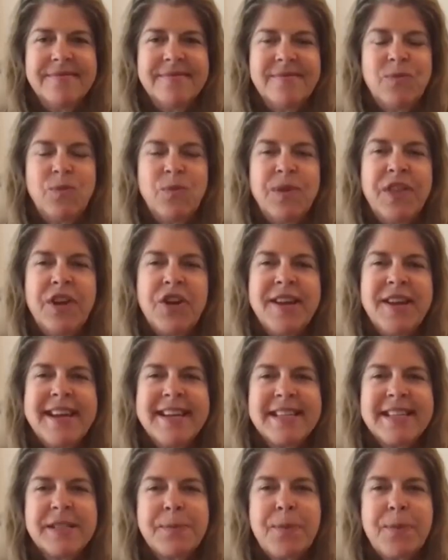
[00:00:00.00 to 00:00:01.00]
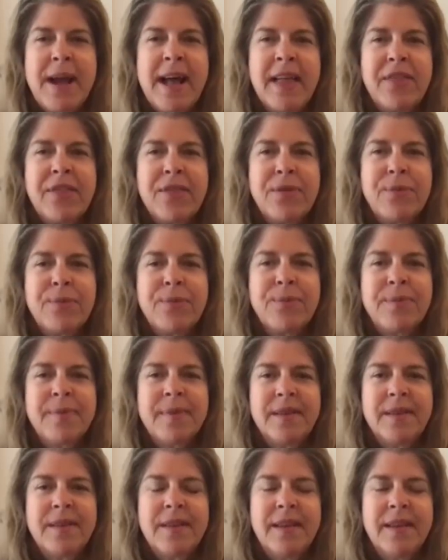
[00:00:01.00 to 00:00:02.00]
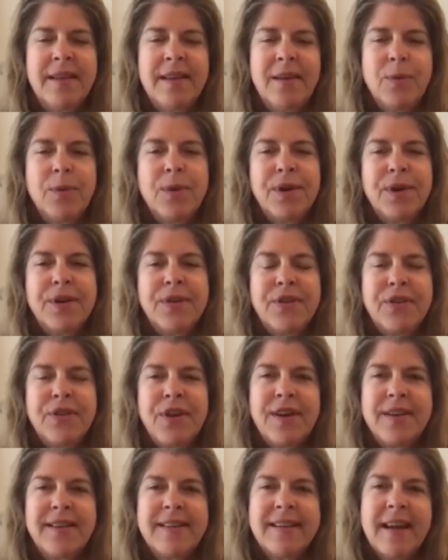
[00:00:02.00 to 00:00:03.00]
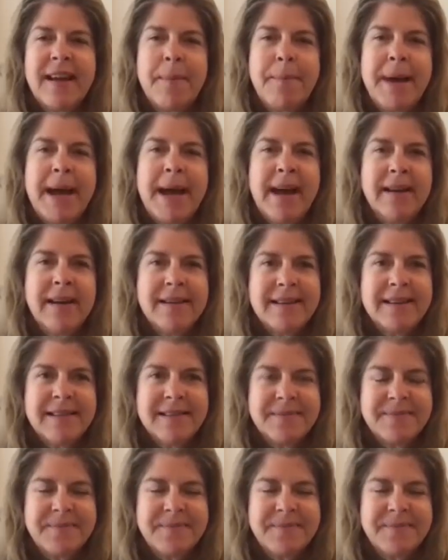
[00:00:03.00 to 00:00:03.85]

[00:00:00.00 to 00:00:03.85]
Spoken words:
With our next breath, we're going to start to come back.